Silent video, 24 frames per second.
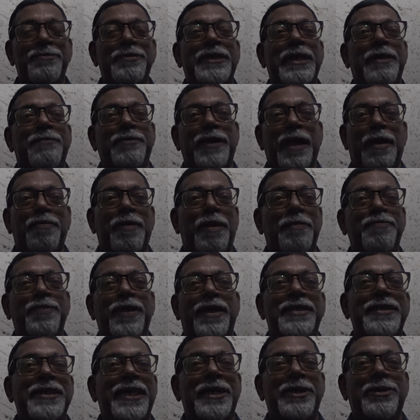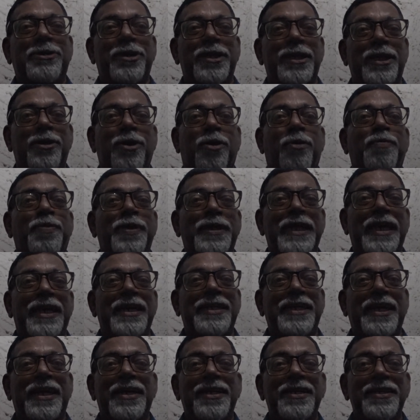which have come up. Earlier it was an open
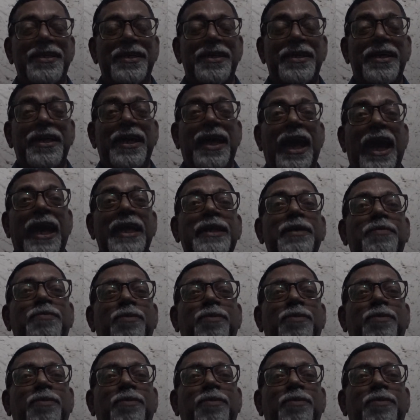area. And the